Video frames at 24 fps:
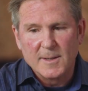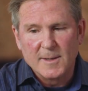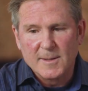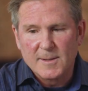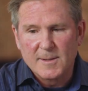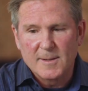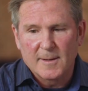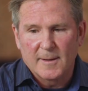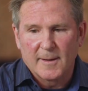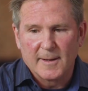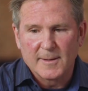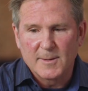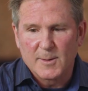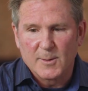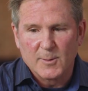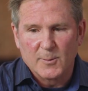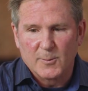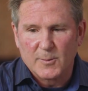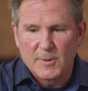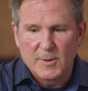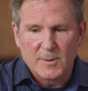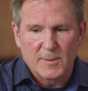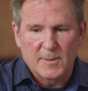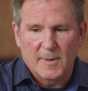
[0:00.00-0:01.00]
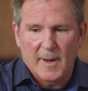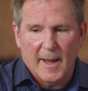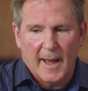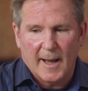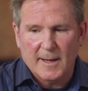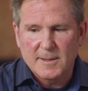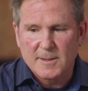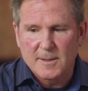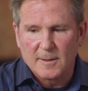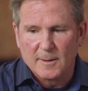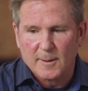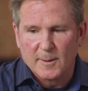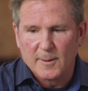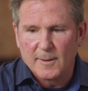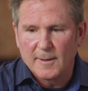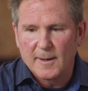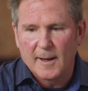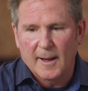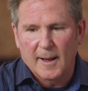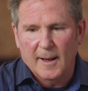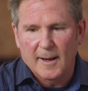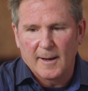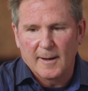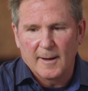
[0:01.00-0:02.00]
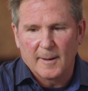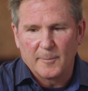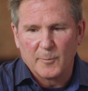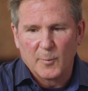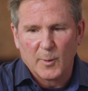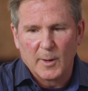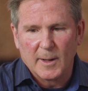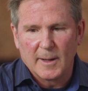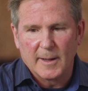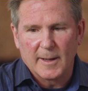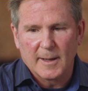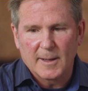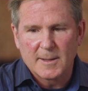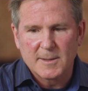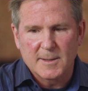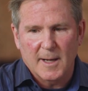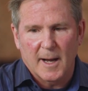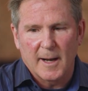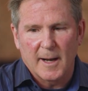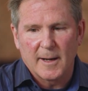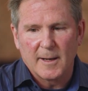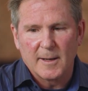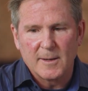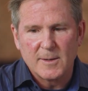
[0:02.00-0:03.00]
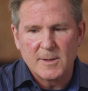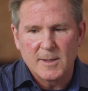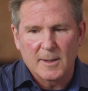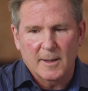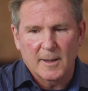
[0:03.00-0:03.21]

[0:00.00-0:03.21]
is just excellent, and I'm really excited to